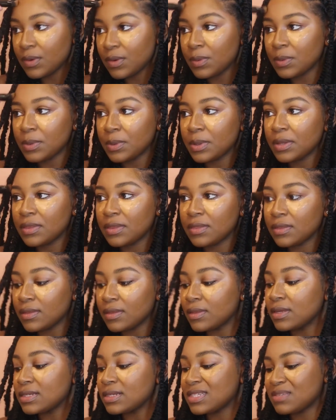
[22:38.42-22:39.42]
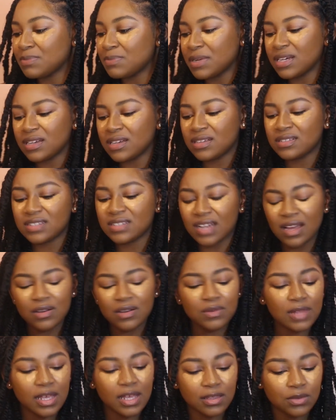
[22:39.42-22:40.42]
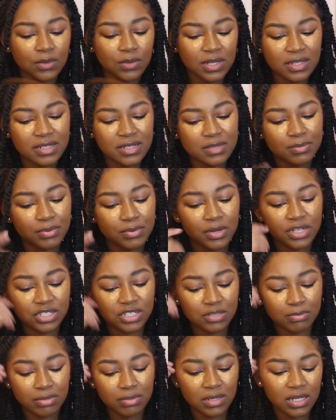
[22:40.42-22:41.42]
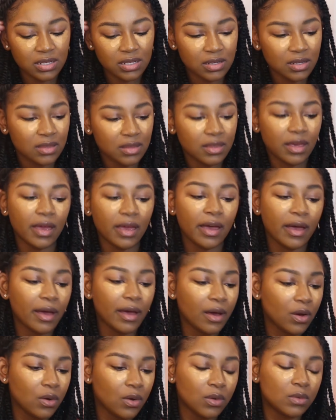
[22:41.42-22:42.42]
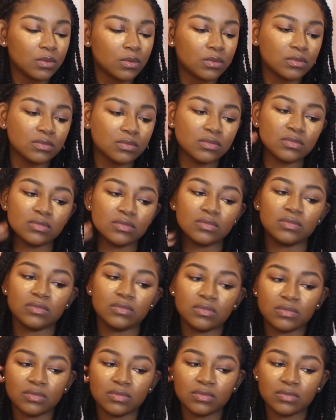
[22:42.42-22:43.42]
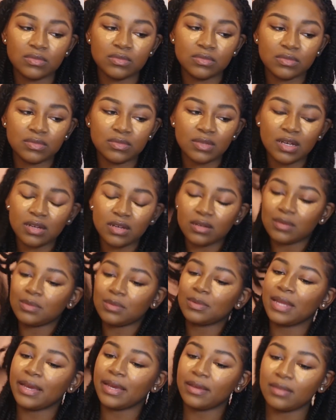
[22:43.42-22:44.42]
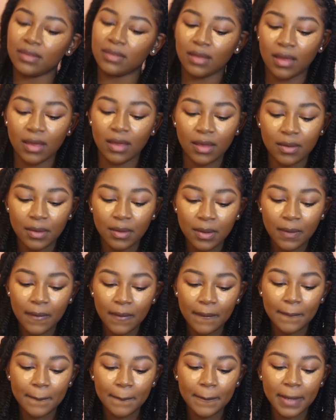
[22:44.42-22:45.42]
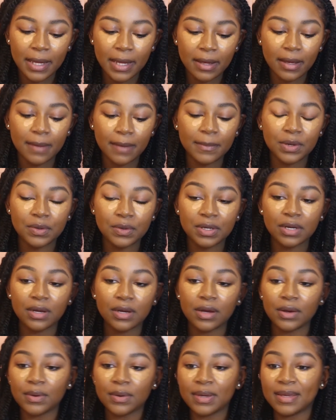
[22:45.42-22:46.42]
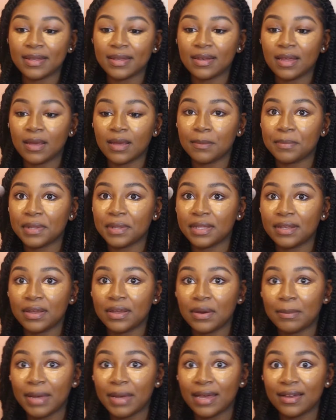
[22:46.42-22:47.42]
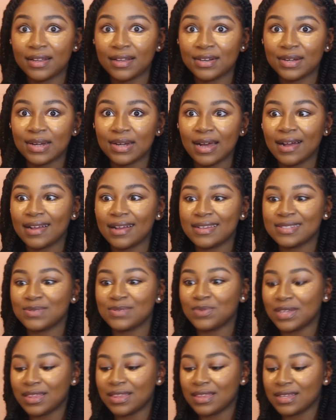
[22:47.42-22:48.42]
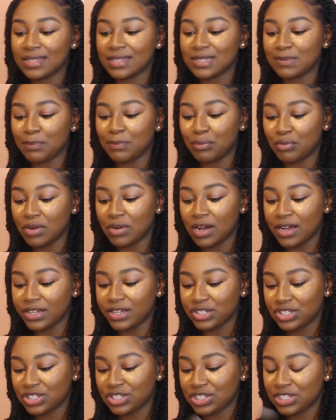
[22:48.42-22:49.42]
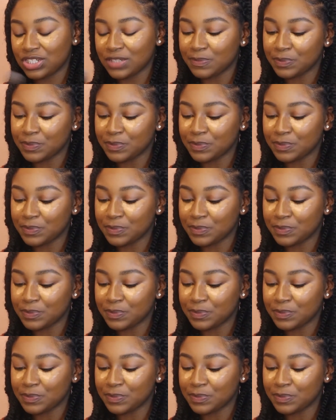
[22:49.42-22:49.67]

with the sponge. I don't like the way this brush blended that out. I don't like that. But I'm gonna go in and blend out my under eyes with this brush,